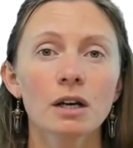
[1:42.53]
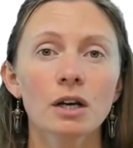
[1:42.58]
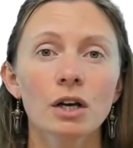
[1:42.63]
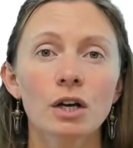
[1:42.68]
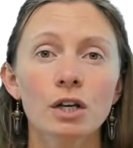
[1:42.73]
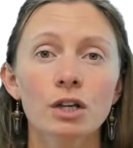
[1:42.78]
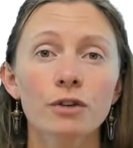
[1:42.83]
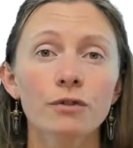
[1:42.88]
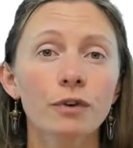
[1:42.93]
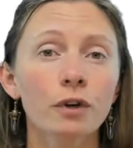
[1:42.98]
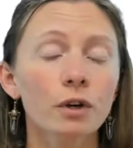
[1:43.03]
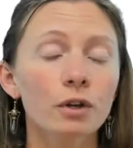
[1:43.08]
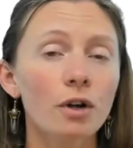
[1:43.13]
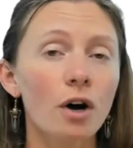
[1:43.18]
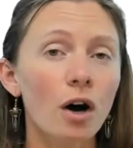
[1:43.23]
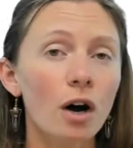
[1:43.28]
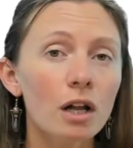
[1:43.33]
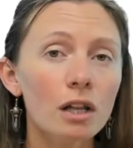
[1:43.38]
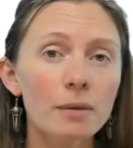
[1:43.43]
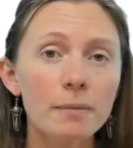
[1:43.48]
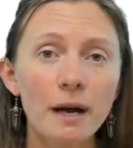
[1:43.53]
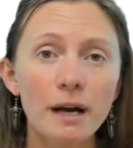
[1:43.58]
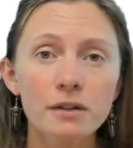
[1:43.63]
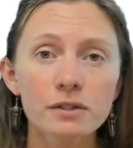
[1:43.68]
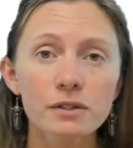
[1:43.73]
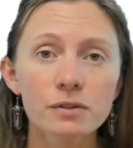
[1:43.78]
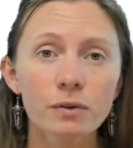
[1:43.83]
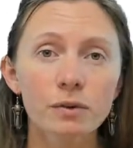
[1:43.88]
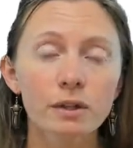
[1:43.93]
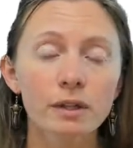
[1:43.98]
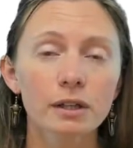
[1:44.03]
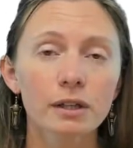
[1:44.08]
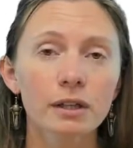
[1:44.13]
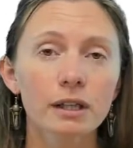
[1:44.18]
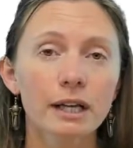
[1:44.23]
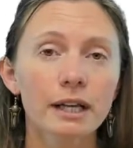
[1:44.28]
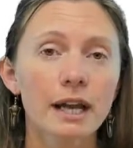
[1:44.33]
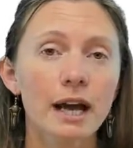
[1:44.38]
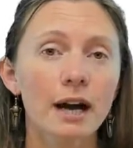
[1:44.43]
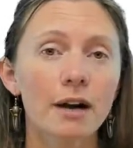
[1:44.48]
You've heard all about soil
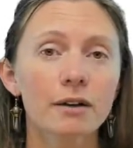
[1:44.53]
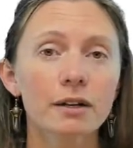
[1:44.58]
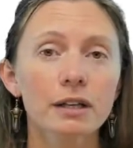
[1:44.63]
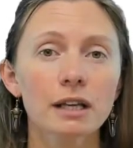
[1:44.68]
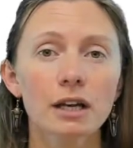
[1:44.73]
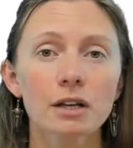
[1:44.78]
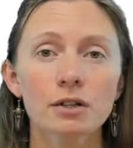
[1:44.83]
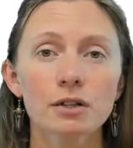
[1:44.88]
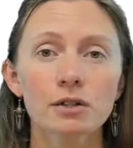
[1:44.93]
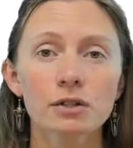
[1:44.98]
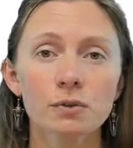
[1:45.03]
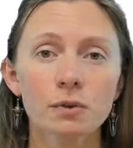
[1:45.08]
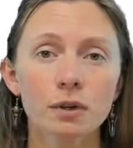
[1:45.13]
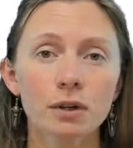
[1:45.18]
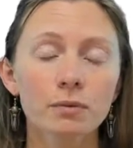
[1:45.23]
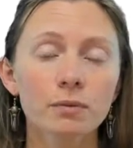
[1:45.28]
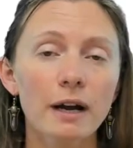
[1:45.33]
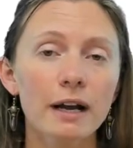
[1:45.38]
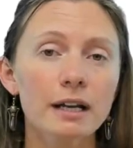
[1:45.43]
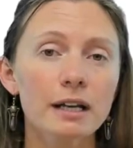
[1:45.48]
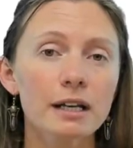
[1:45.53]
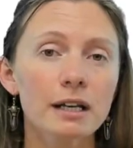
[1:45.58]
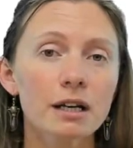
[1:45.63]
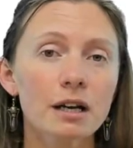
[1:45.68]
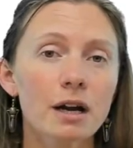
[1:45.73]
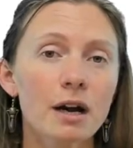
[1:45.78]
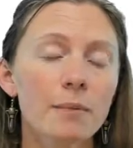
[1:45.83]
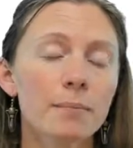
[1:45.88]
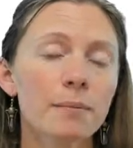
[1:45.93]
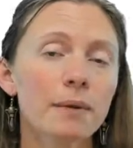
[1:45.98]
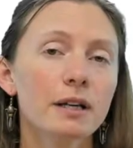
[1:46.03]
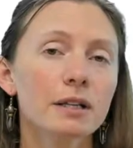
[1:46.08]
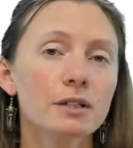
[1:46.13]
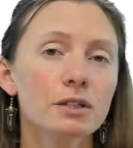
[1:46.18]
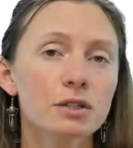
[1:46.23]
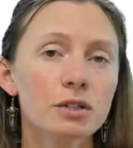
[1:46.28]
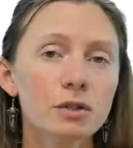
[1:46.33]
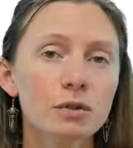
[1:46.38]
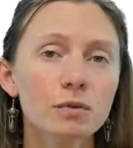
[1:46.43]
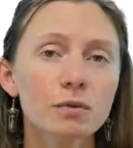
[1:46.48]
and how to get your soil ready, but
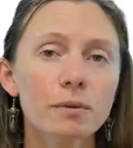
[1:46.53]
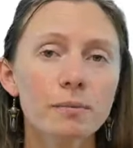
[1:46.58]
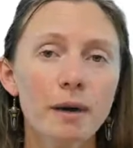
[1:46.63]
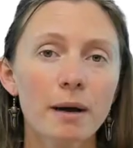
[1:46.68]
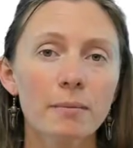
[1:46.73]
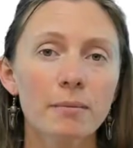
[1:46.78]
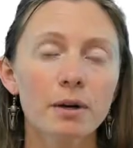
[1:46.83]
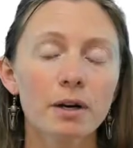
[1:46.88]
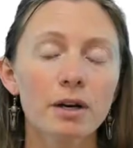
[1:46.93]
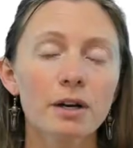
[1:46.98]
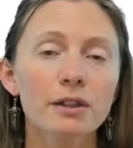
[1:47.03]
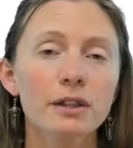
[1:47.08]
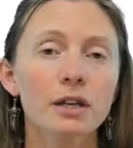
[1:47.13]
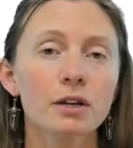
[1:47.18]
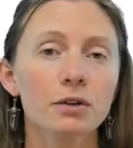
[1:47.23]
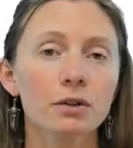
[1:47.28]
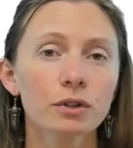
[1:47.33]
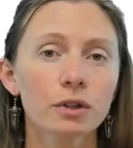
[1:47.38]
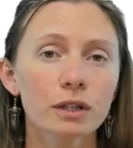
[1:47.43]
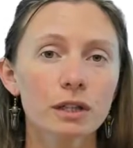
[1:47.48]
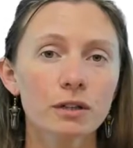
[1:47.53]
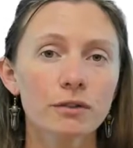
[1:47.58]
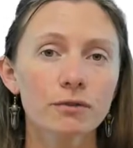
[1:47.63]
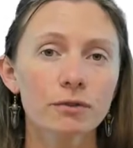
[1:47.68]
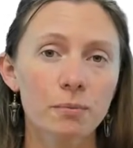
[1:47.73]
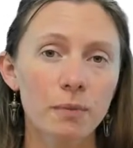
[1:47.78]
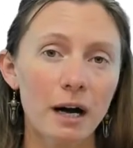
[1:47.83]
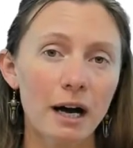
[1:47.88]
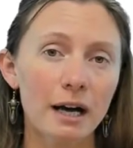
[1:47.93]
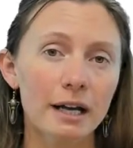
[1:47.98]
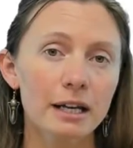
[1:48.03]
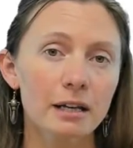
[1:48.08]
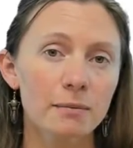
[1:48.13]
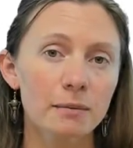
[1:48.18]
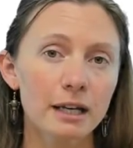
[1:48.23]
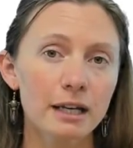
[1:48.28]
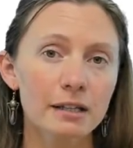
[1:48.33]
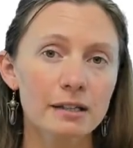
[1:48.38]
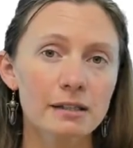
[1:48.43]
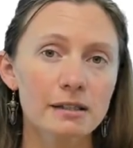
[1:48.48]
do remember that you're looking for potting
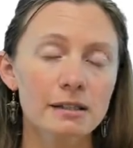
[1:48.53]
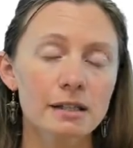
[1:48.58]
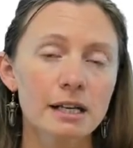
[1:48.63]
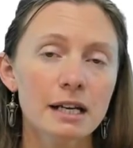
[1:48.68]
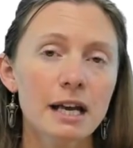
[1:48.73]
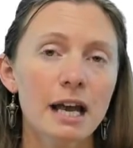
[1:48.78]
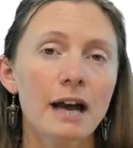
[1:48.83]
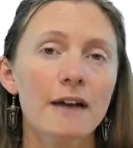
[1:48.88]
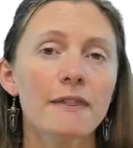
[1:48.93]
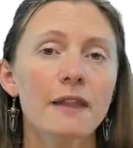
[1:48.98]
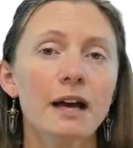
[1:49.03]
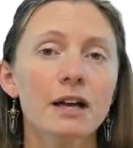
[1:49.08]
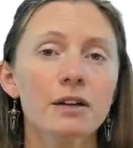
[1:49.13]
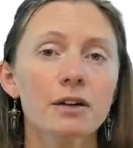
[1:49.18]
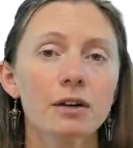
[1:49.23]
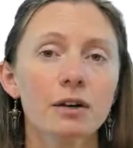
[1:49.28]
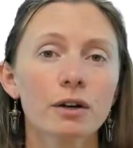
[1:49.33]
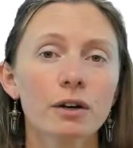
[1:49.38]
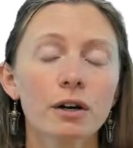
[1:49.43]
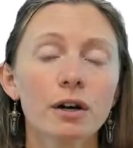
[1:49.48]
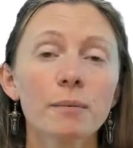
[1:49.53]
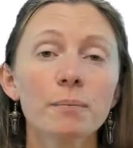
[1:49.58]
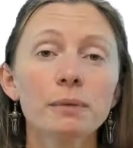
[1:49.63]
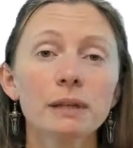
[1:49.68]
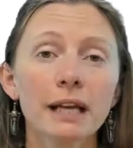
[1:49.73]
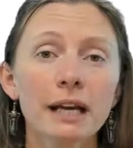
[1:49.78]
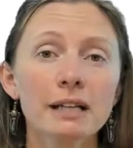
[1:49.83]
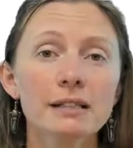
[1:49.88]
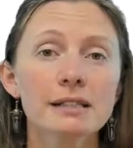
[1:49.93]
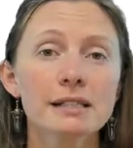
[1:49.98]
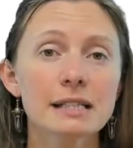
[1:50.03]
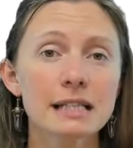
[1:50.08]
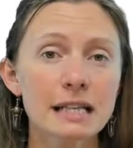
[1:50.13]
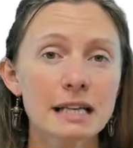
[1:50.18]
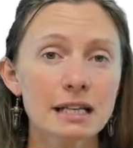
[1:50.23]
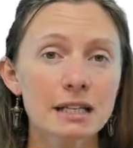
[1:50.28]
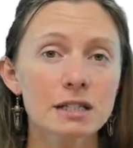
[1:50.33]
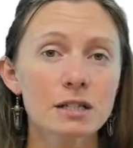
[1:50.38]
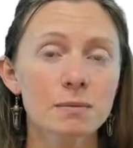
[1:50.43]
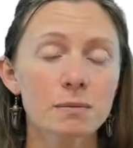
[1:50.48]
mix and that your plants
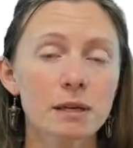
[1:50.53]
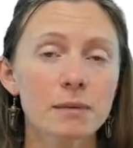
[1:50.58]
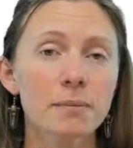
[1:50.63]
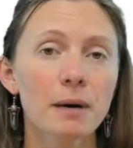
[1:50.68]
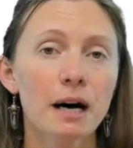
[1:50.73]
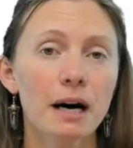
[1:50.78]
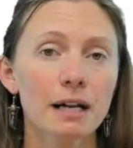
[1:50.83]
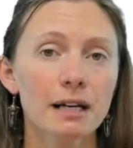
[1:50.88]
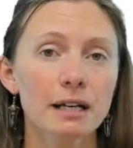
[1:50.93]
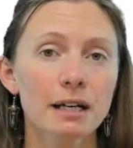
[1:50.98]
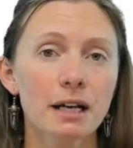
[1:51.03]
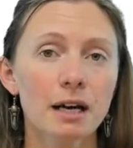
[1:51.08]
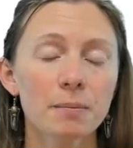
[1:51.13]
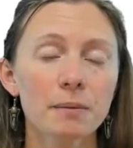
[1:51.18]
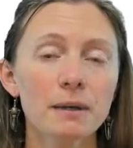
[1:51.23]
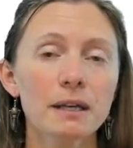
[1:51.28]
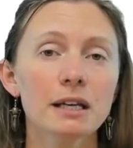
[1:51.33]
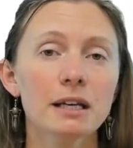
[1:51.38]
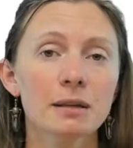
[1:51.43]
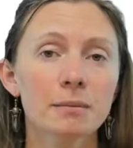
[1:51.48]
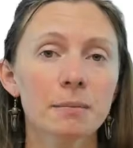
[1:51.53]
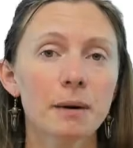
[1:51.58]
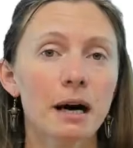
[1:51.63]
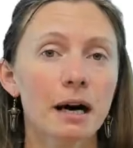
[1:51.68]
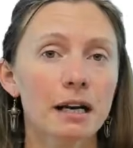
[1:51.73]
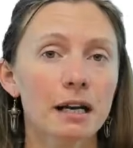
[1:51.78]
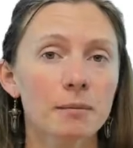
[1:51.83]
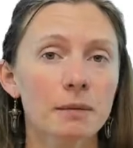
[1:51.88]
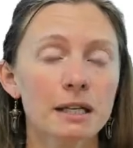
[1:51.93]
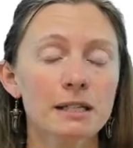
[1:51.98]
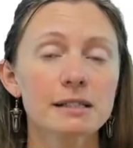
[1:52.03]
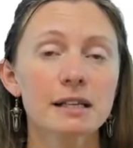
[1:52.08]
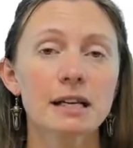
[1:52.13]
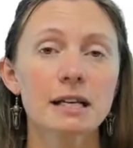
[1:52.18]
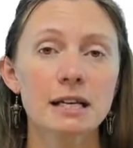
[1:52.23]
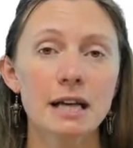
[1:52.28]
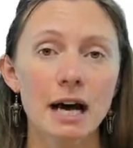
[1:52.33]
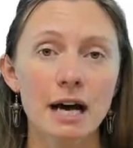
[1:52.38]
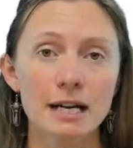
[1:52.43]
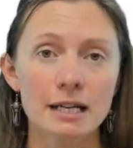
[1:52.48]
need to be potted up in potting mix and
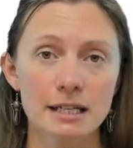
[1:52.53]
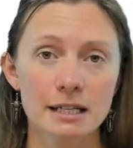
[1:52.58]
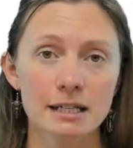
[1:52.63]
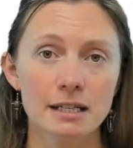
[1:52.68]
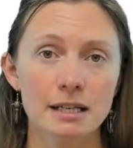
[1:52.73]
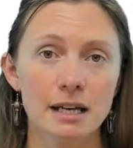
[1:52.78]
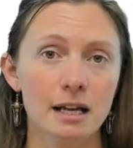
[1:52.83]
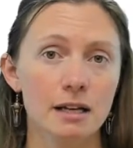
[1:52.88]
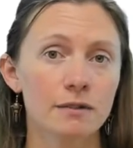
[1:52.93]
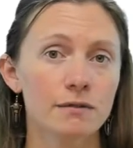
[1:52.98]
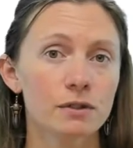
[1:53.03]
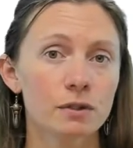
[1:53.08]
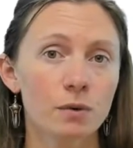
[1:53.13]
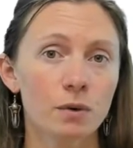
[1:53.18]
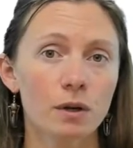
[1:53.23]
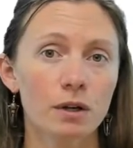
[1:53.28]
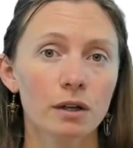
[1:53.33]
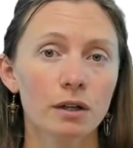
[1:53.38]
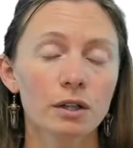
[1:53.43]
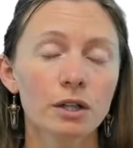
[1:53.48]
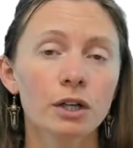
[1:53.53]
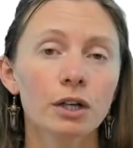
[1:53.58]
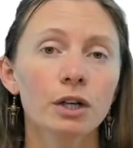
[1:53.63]
not in native soil.